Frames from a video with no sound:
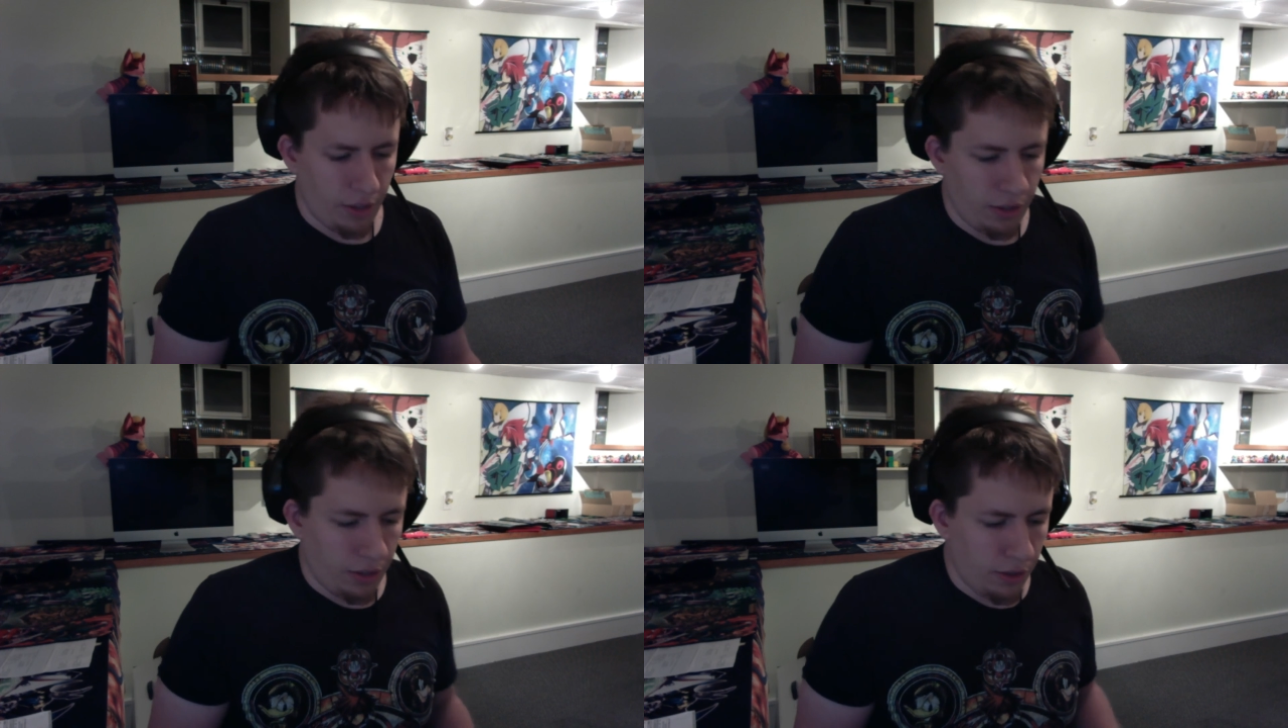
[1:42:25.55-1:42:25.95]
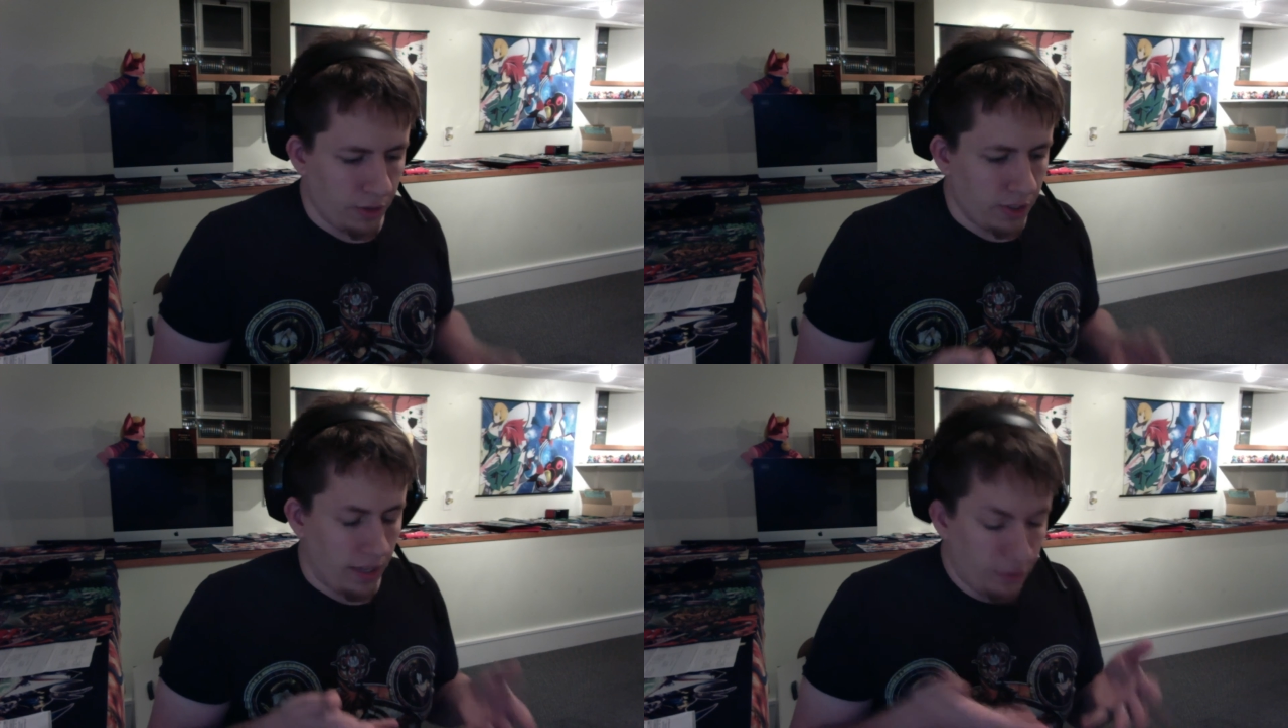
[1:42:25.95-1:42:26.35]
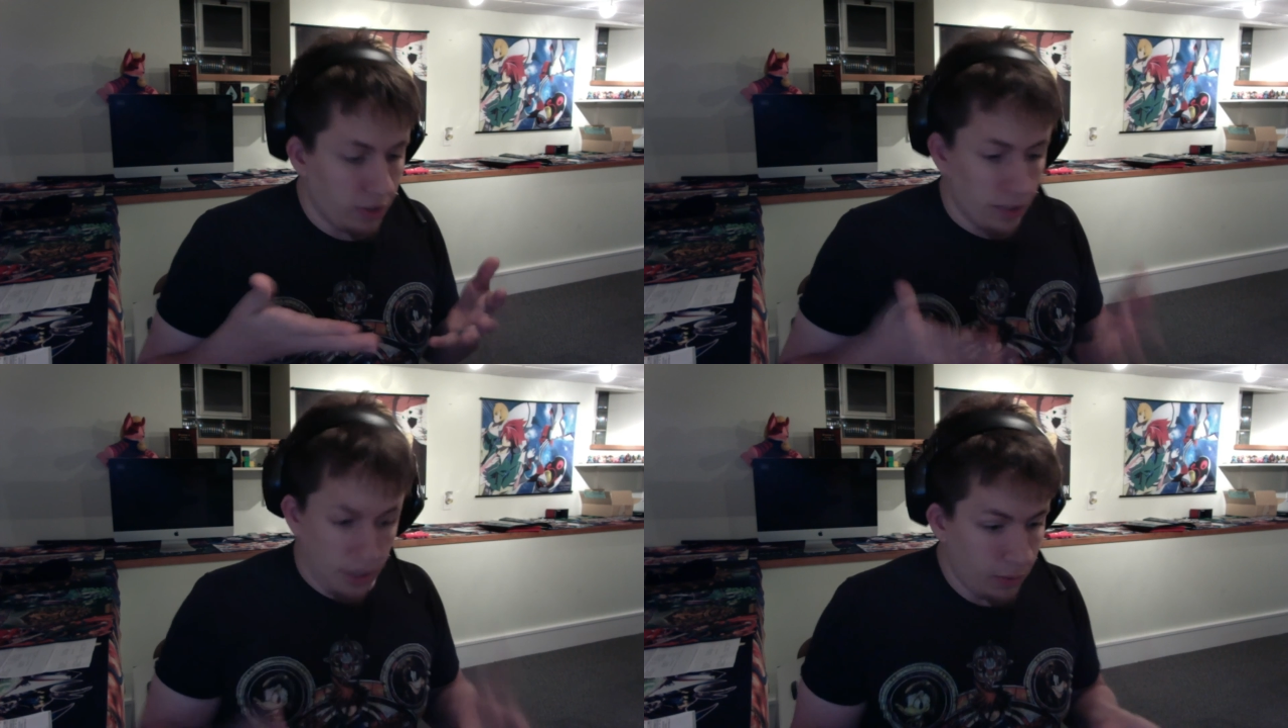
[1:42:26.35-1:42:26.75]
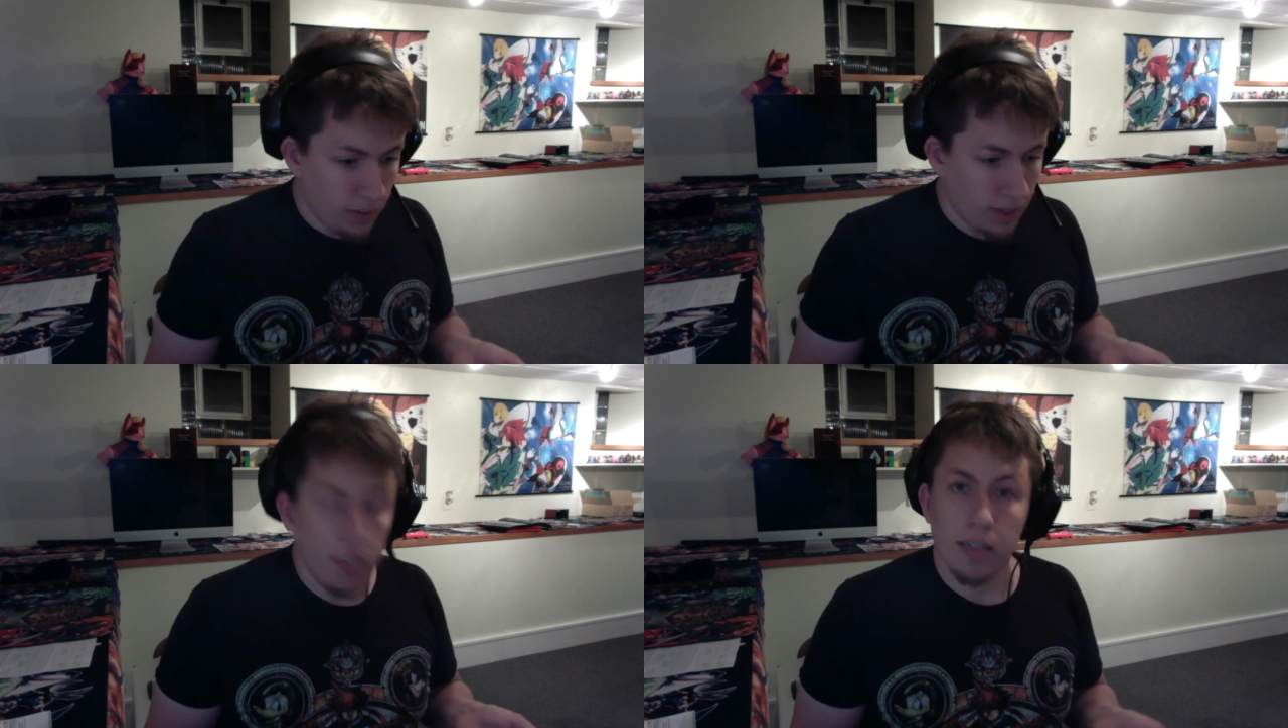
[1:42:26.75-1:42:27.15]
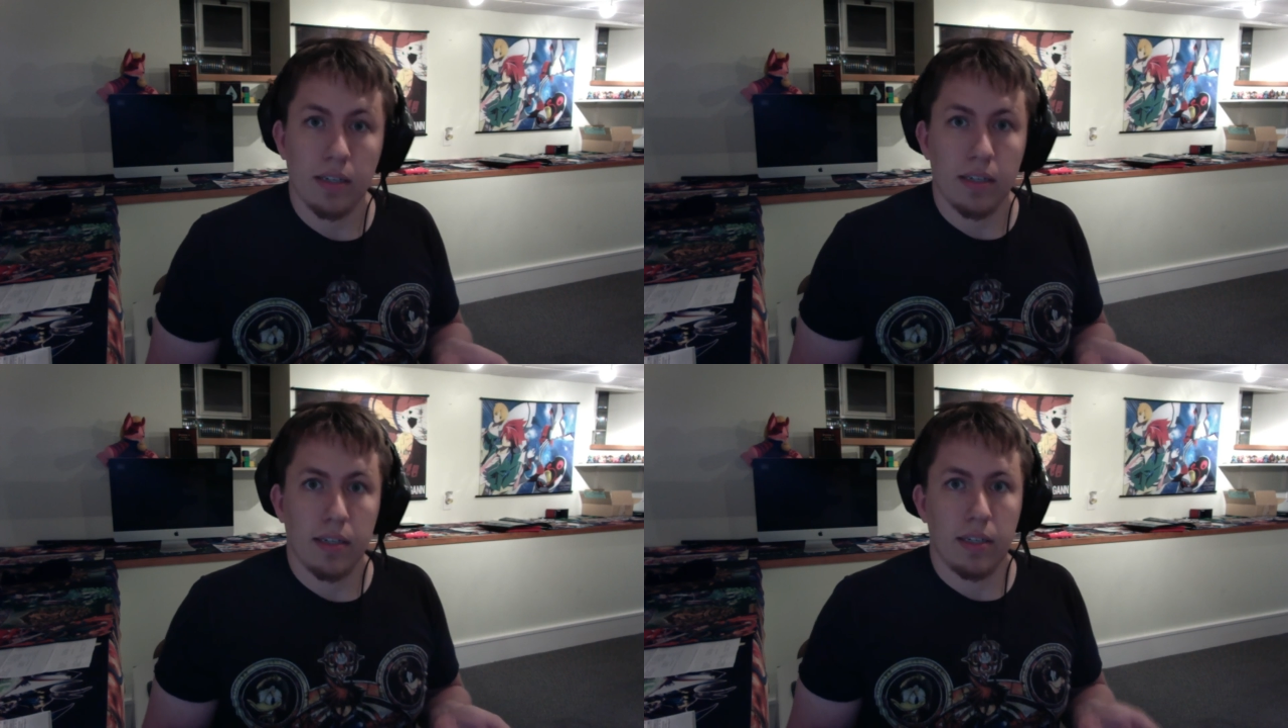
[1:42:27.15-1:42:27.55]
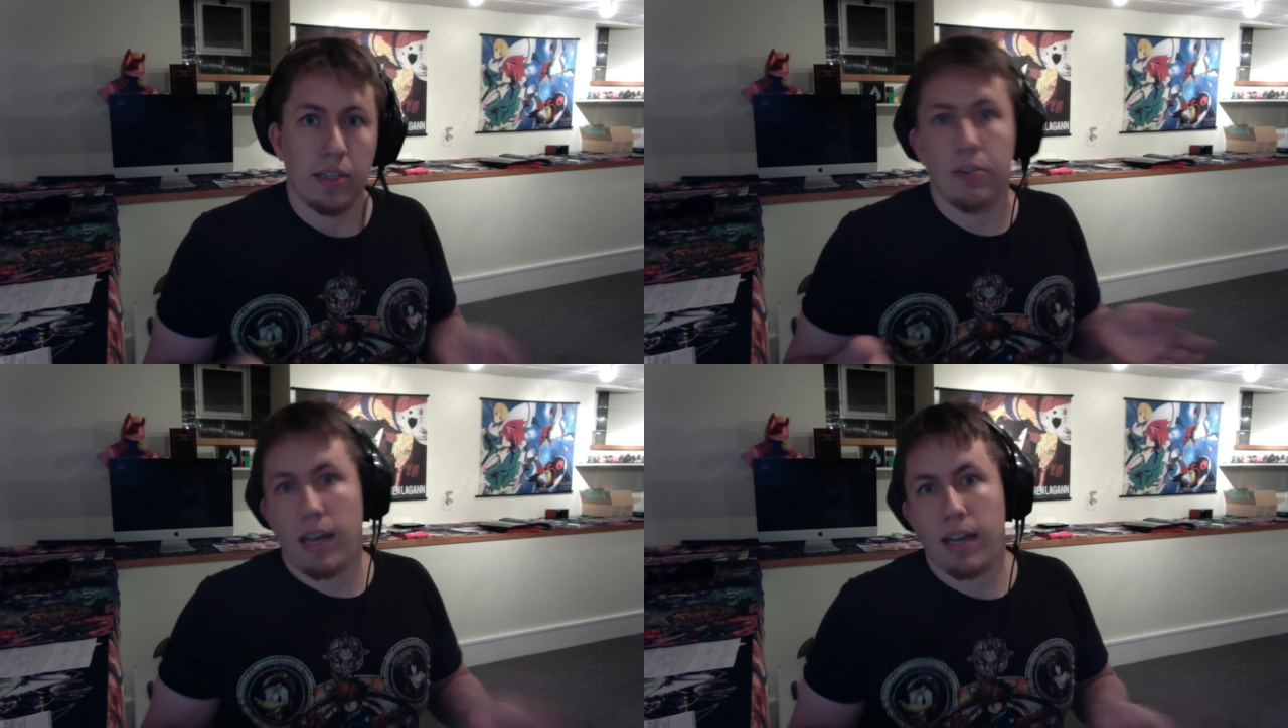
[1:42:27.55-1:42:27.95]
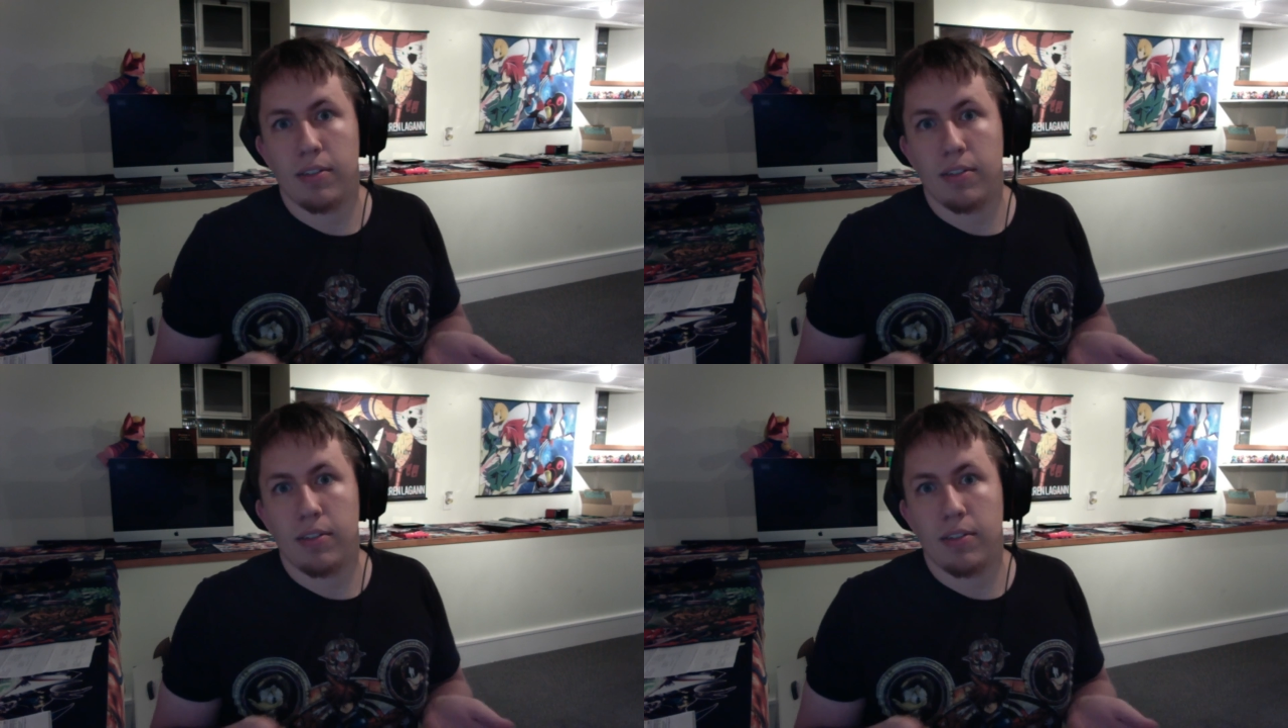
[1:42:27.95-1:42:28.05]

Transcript: if you're a store, you're not